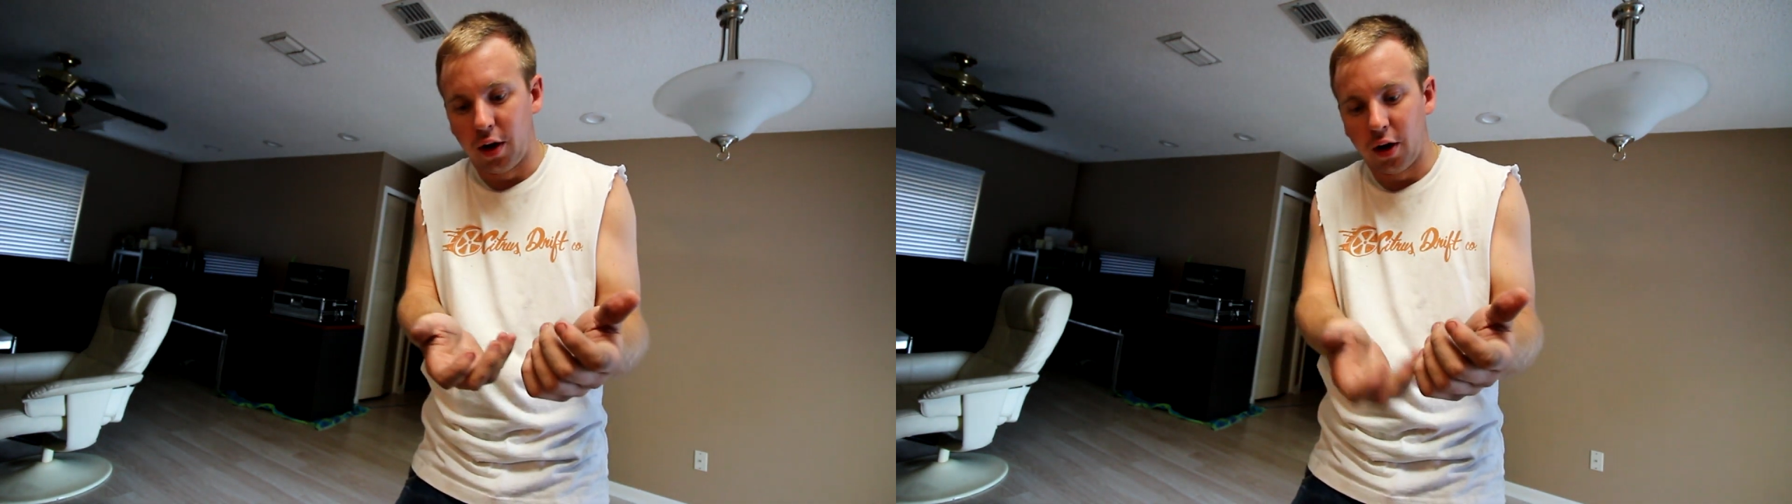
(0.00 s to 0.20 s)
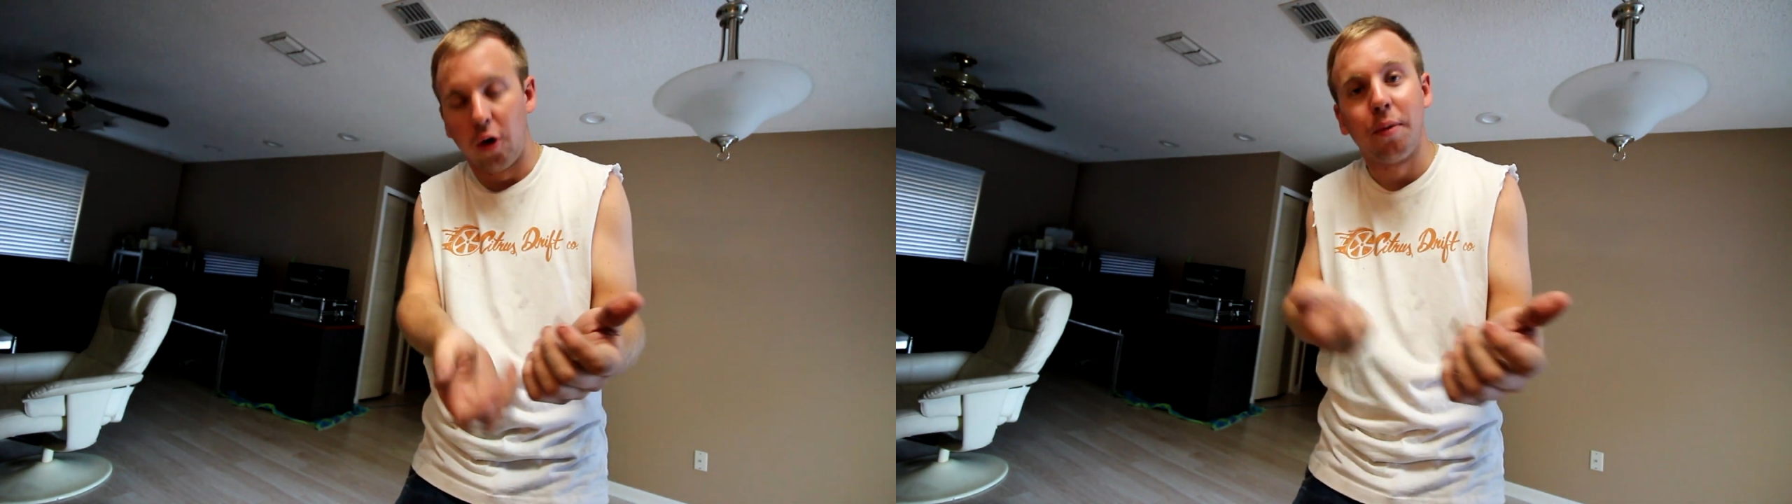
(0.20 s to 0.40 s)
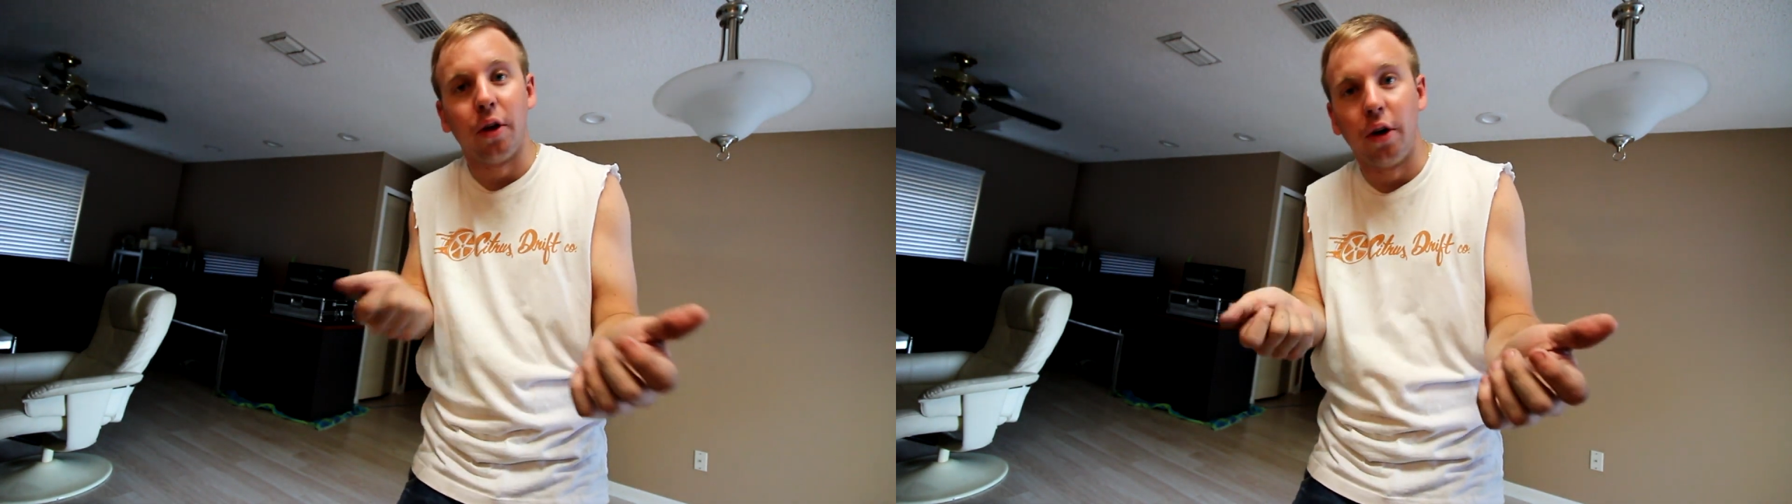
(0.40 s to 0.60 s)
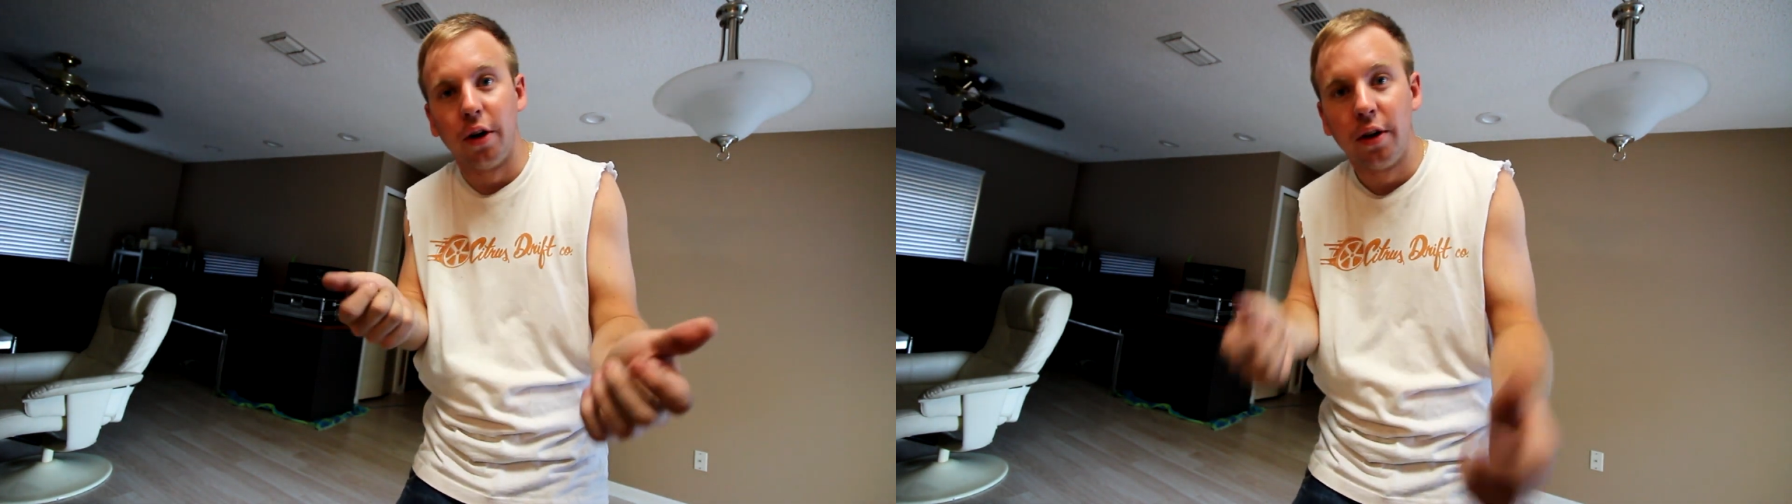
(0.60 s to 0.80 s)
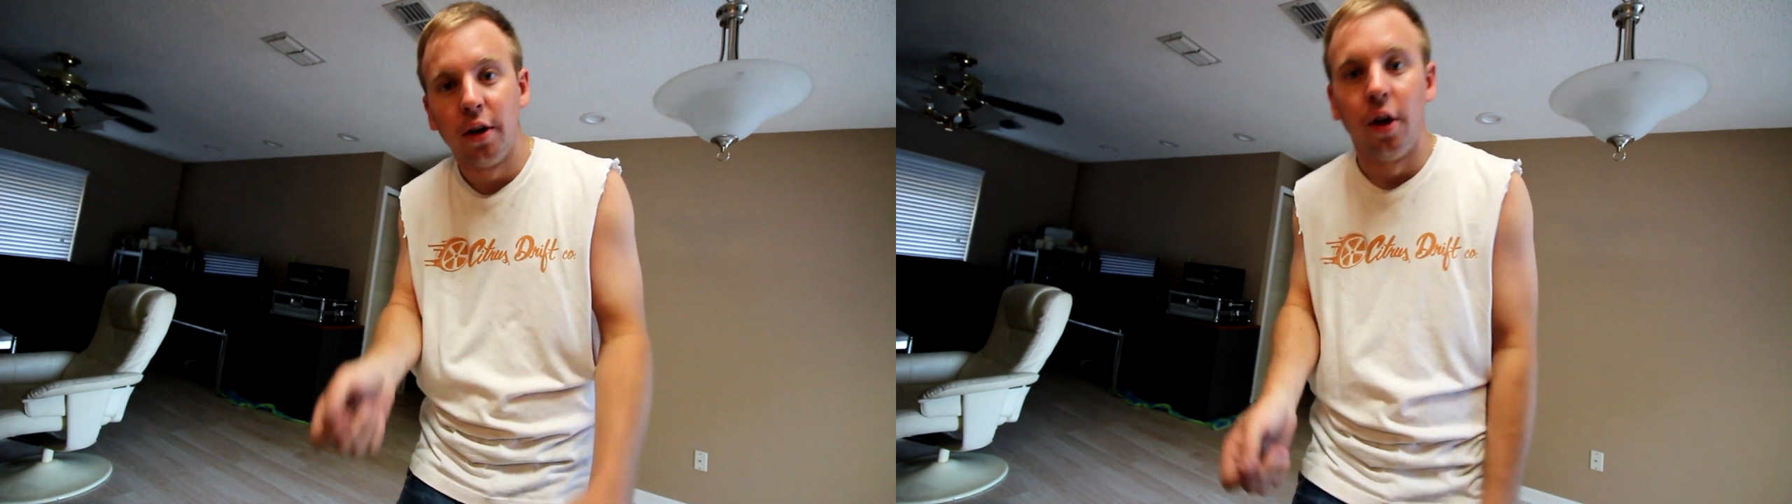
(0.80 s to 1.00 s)
uh, open the
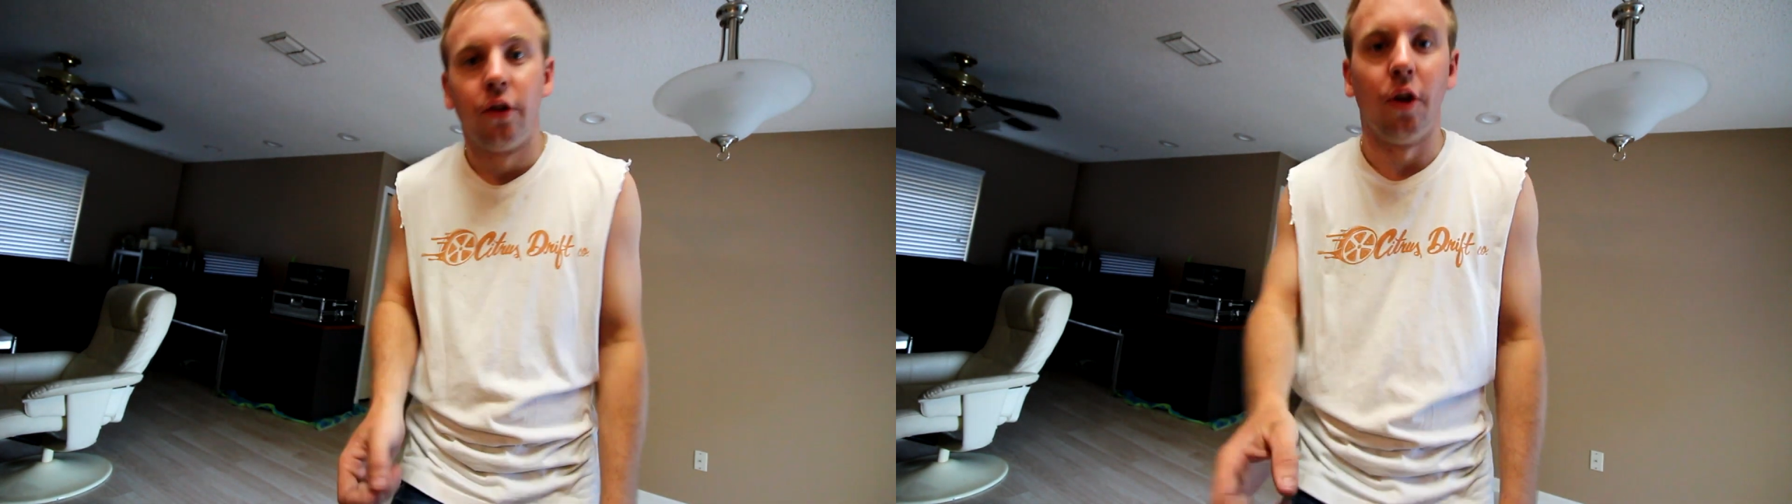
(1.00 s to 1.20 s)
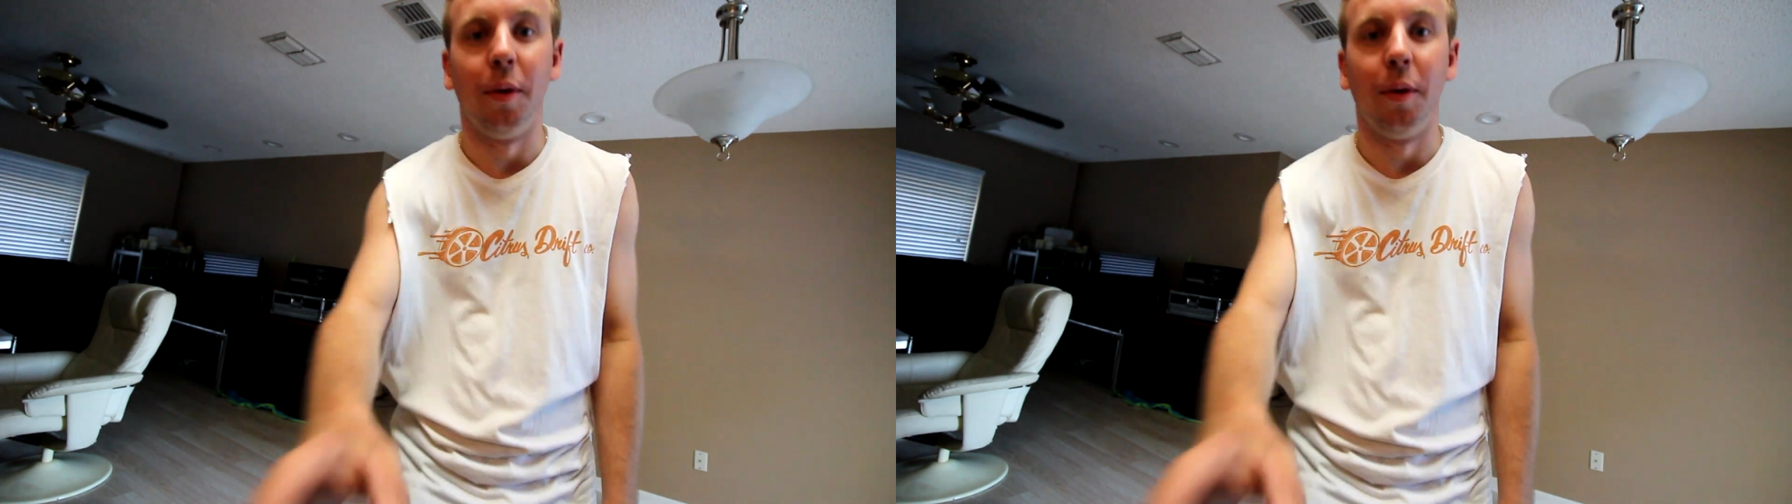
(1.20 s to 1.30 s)
hood. So